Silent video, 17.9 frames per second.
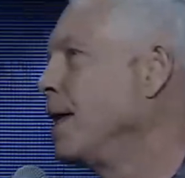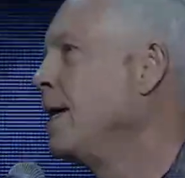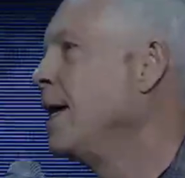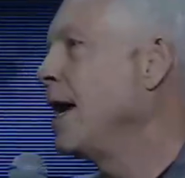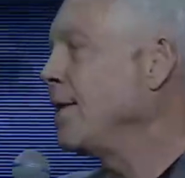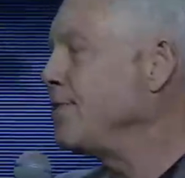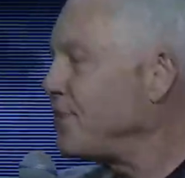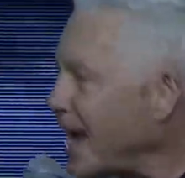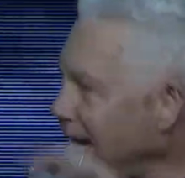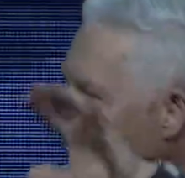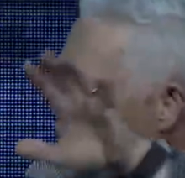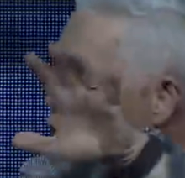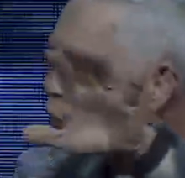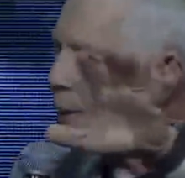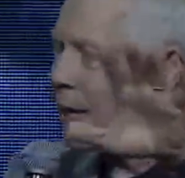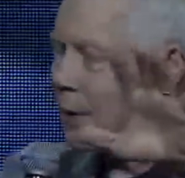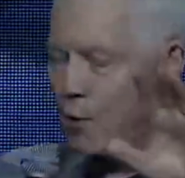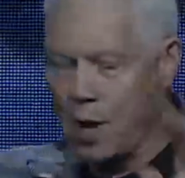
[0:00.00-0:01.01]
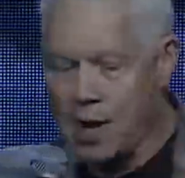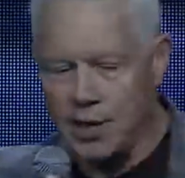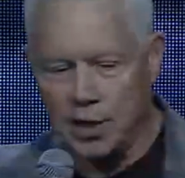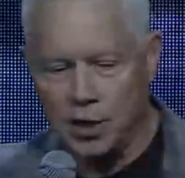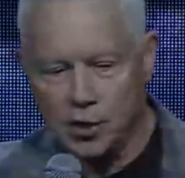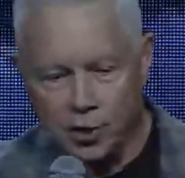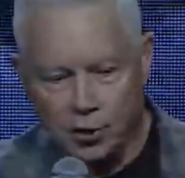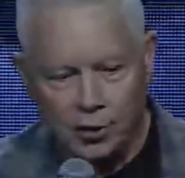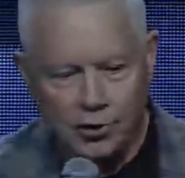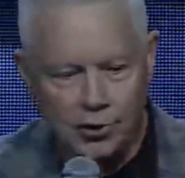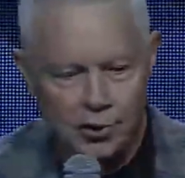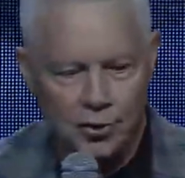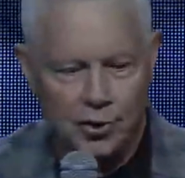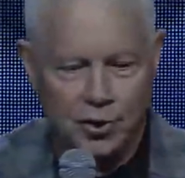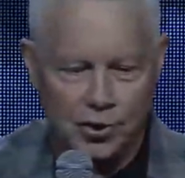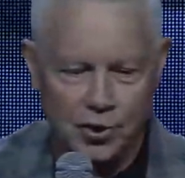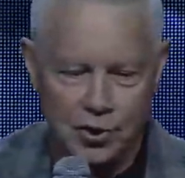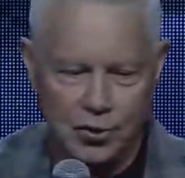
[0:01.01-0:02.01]
And that's what I want to encourage you
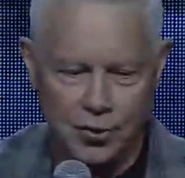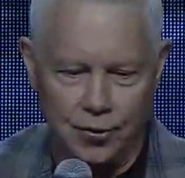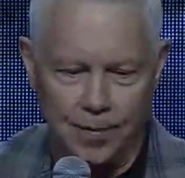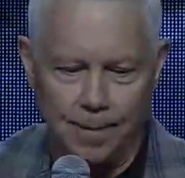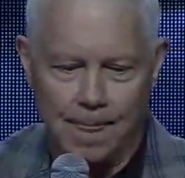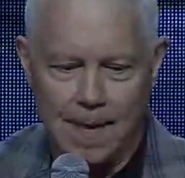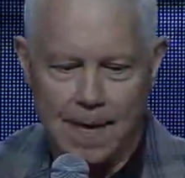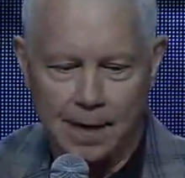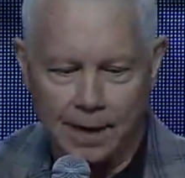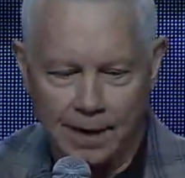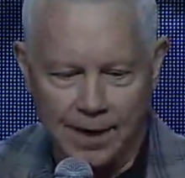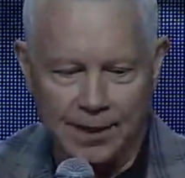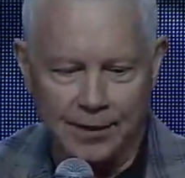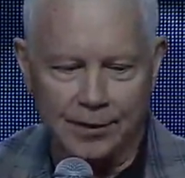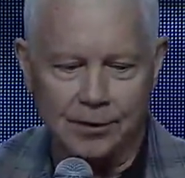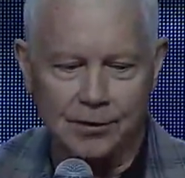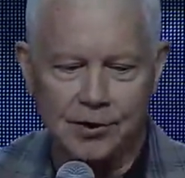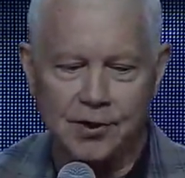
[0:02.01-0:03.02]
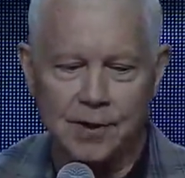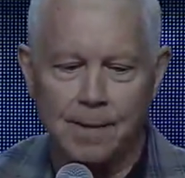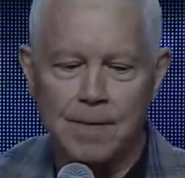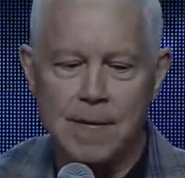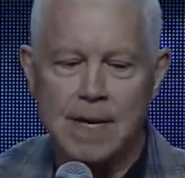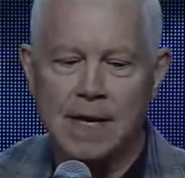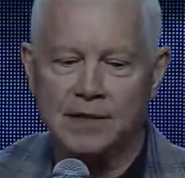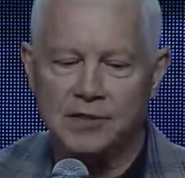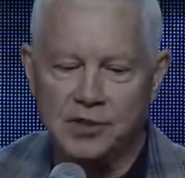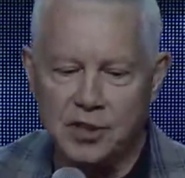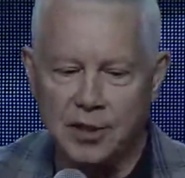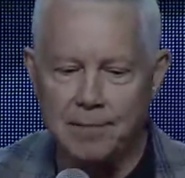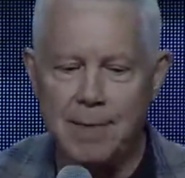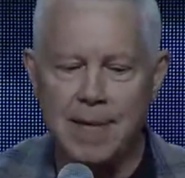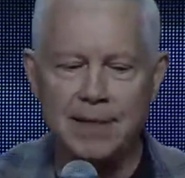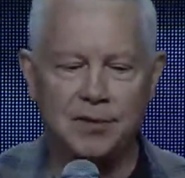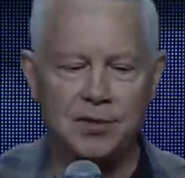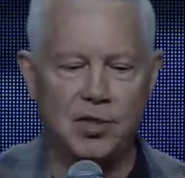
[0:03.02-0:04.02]
to do, leaders, is
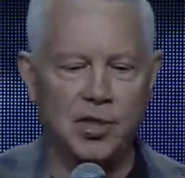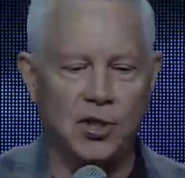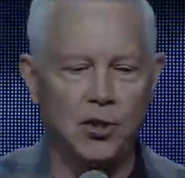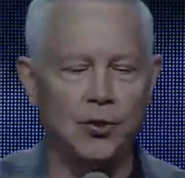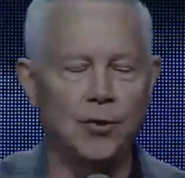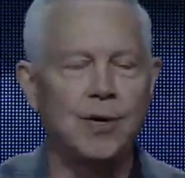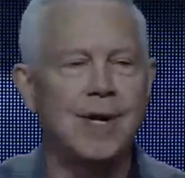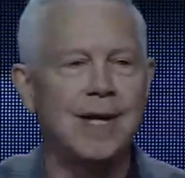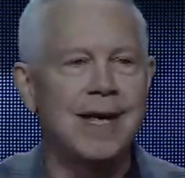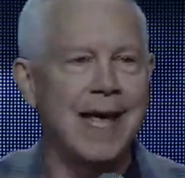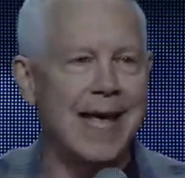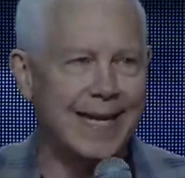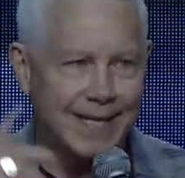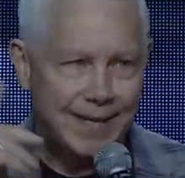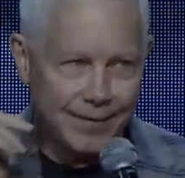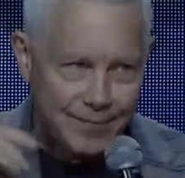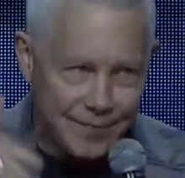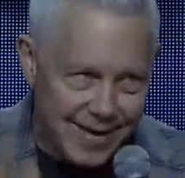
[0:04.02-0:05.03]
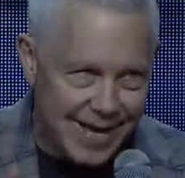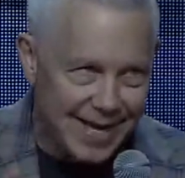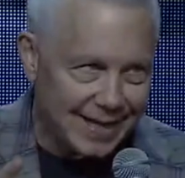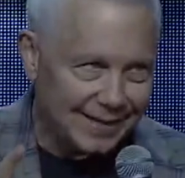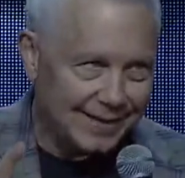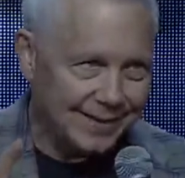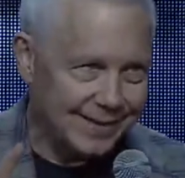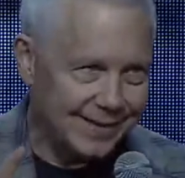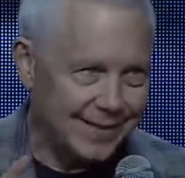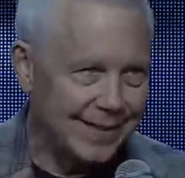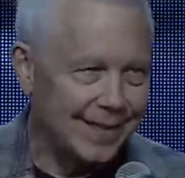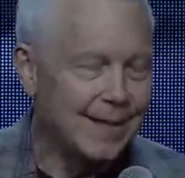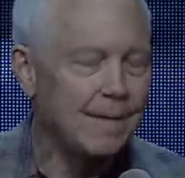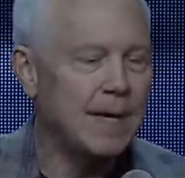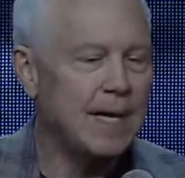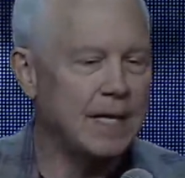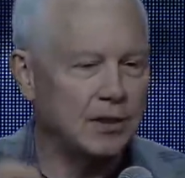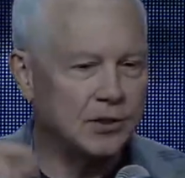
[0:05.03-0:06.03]
commit to and invest
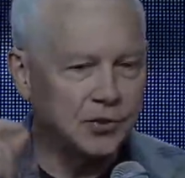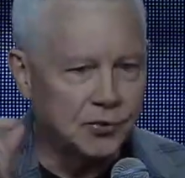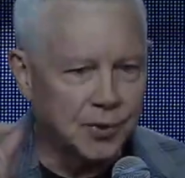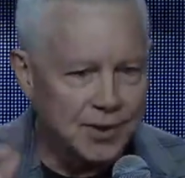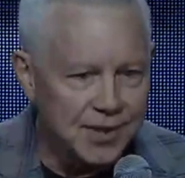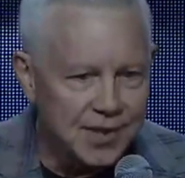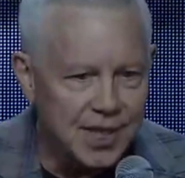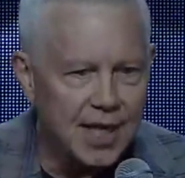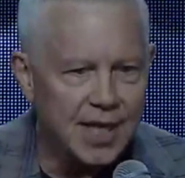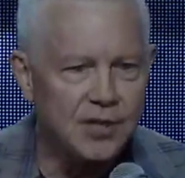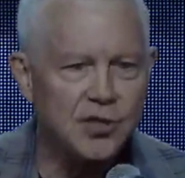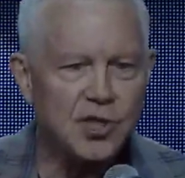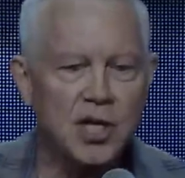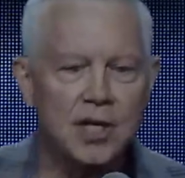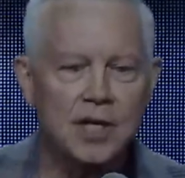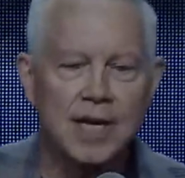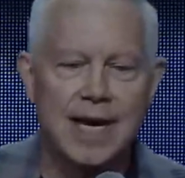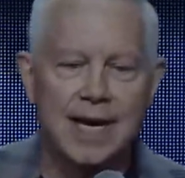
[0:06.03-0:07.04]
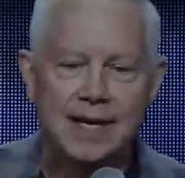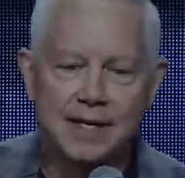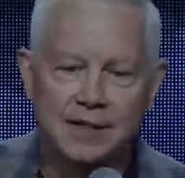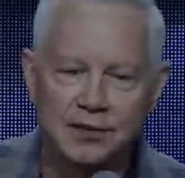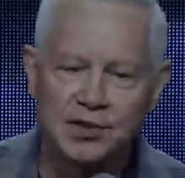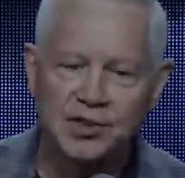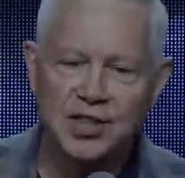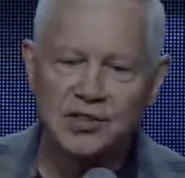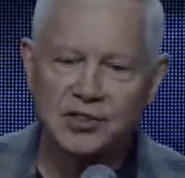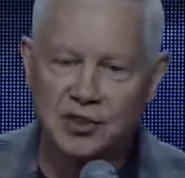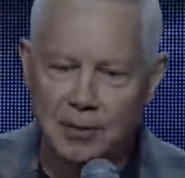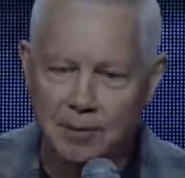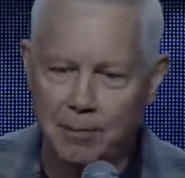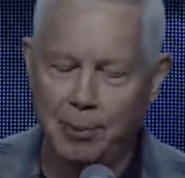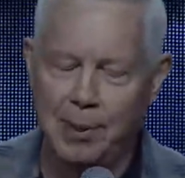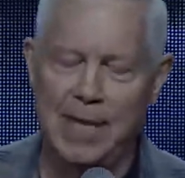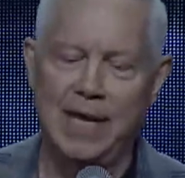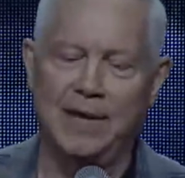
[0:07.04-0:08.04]
in a strategic and consistent
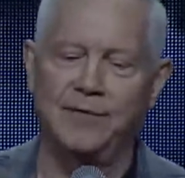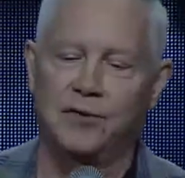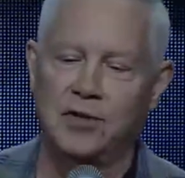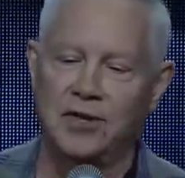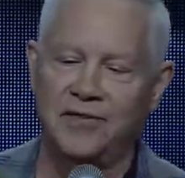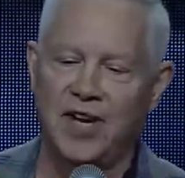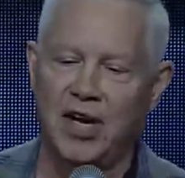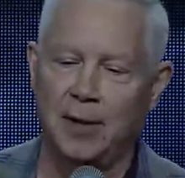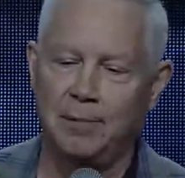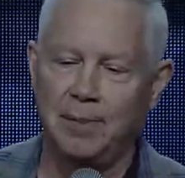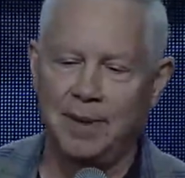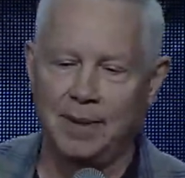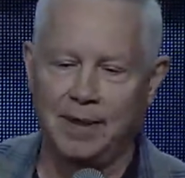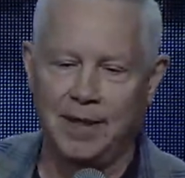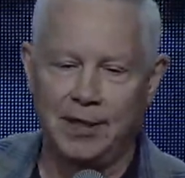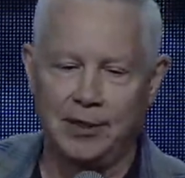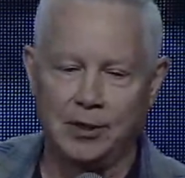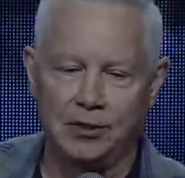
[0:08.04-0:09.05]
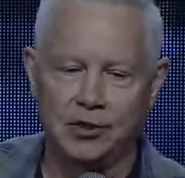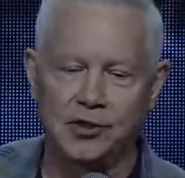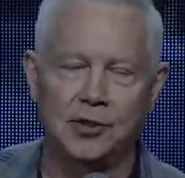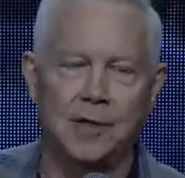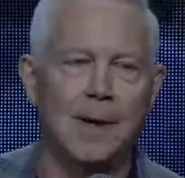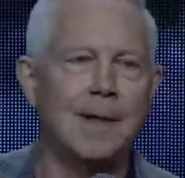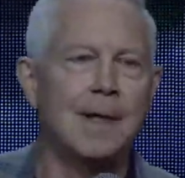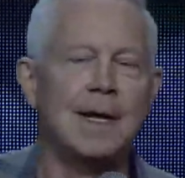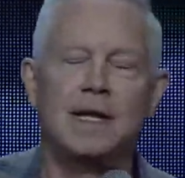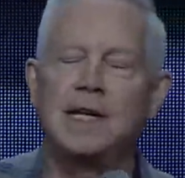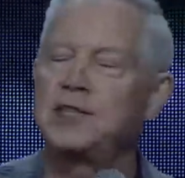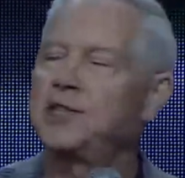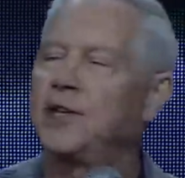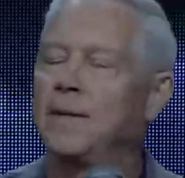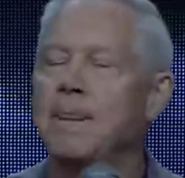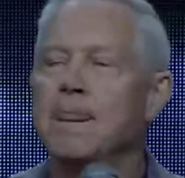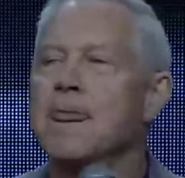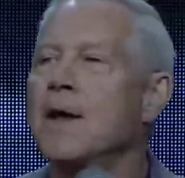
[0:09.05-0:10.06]
plan for developing leaders.
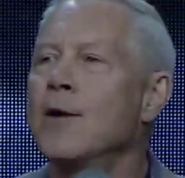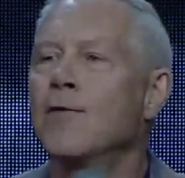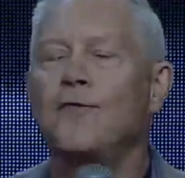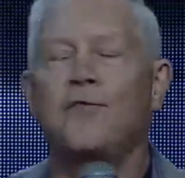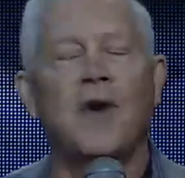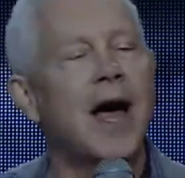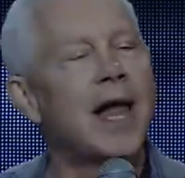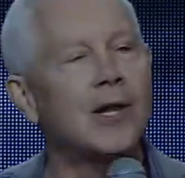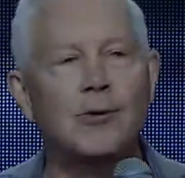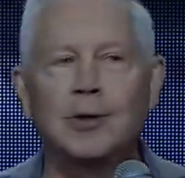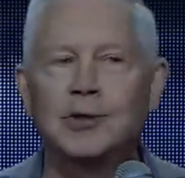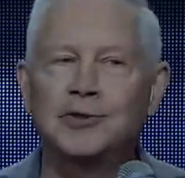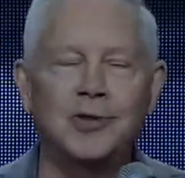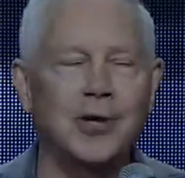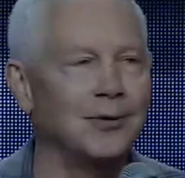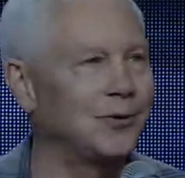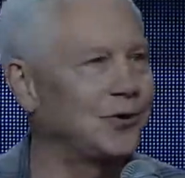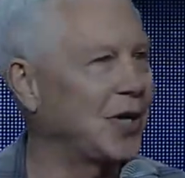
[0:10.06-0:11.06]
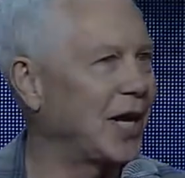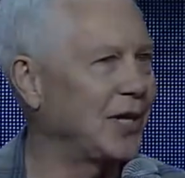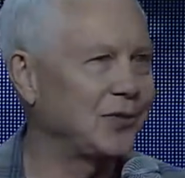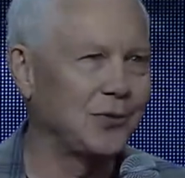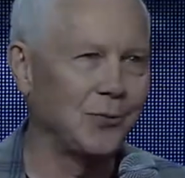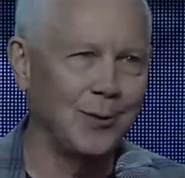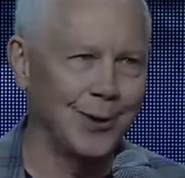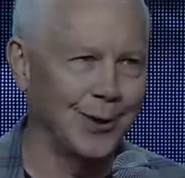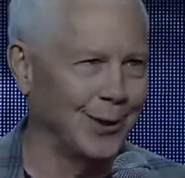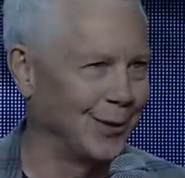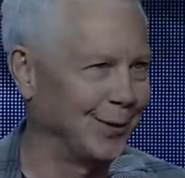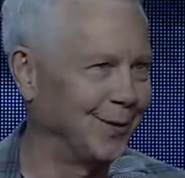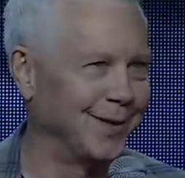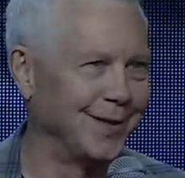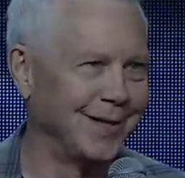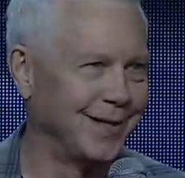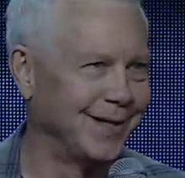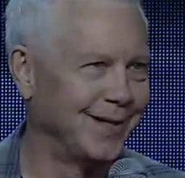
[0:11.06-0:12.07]
Listen, followers don't change the world.
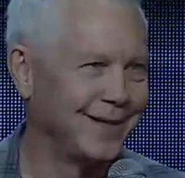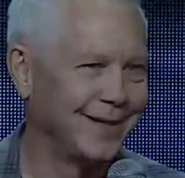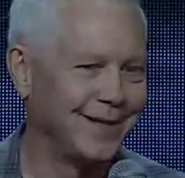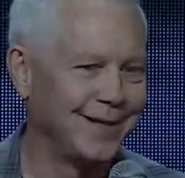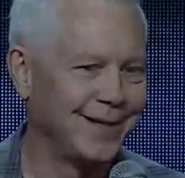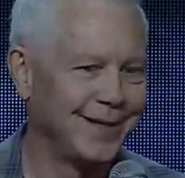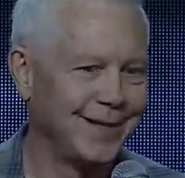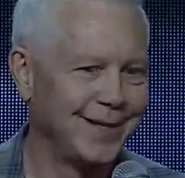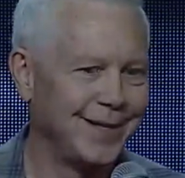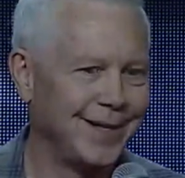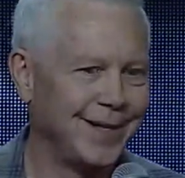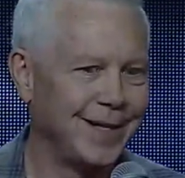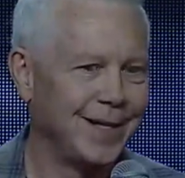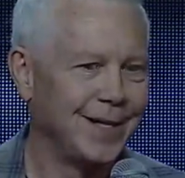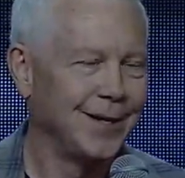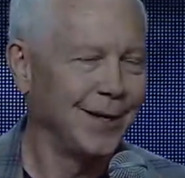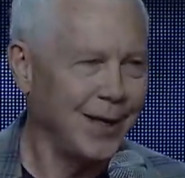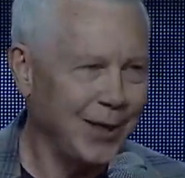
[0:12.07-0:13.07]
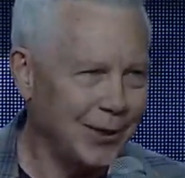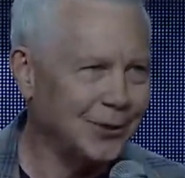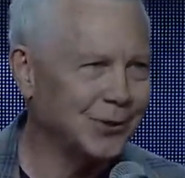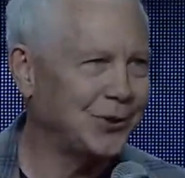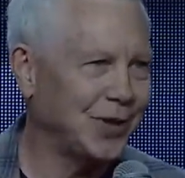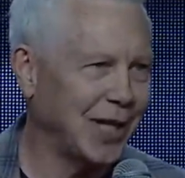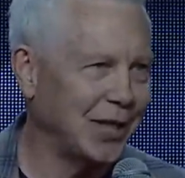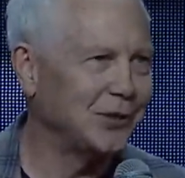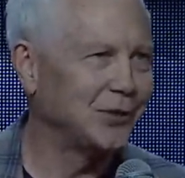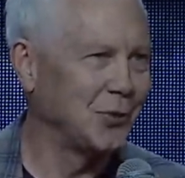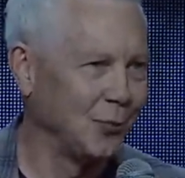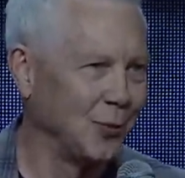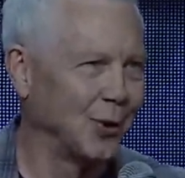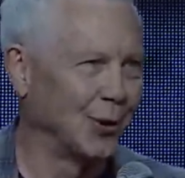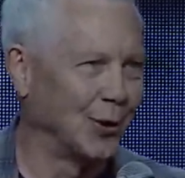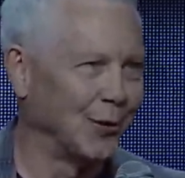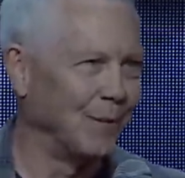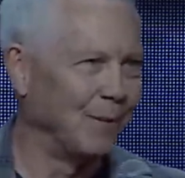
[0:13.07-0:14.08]
Leaders change the
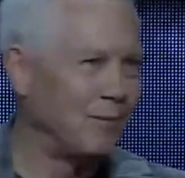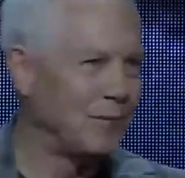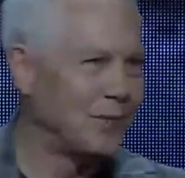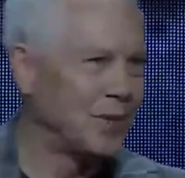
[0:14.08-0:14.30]
world.